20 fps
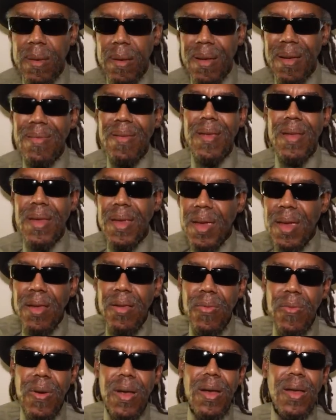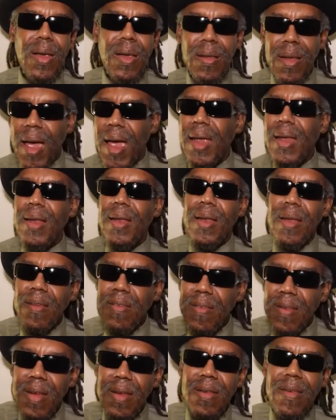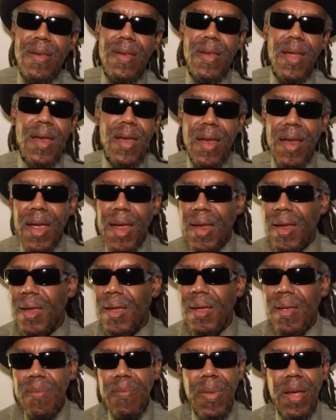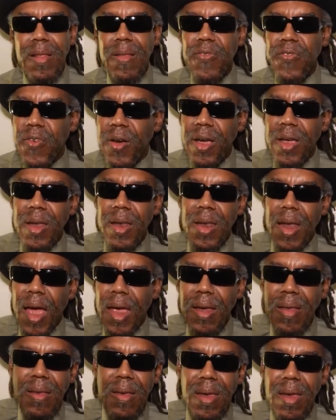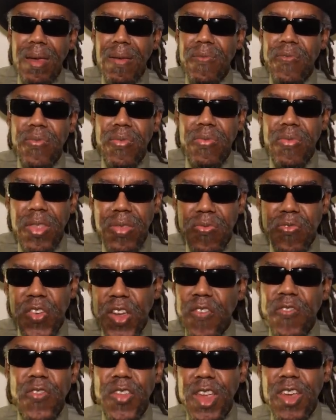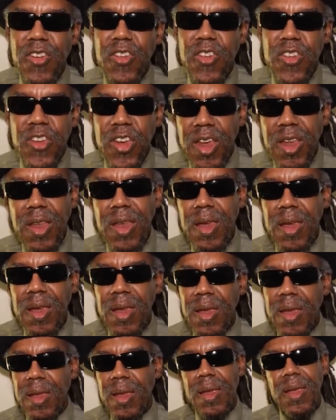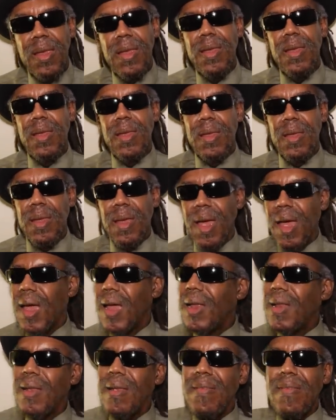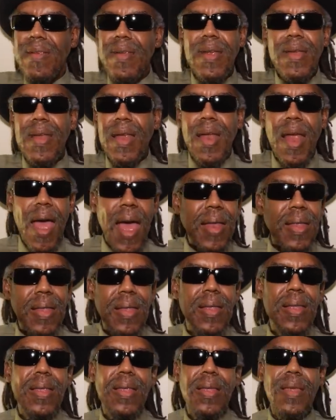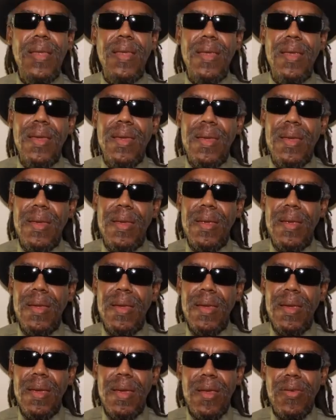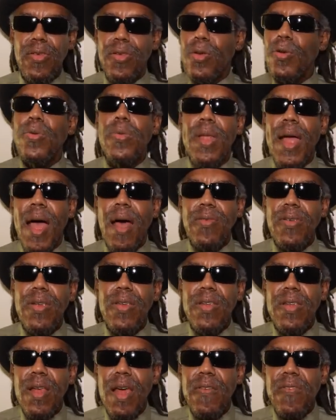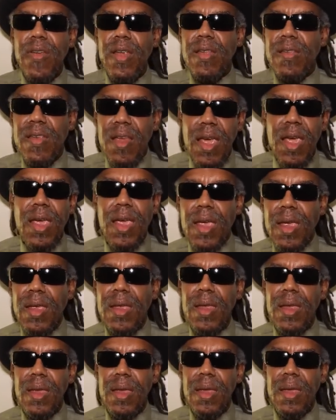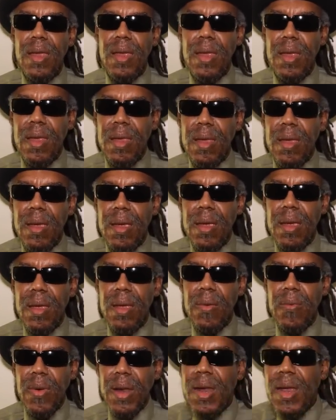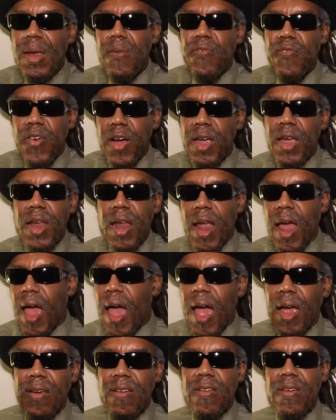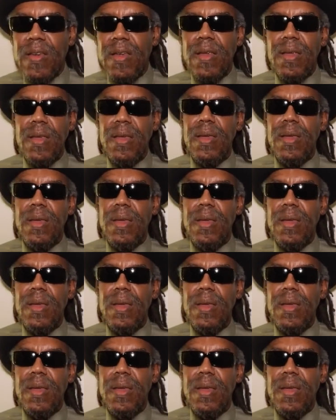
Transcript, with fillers: Cause it is what it is. I ain't listening to none of that motherfucking 1950 shit. I ain't listening to that. It's 2017. We need fucking action.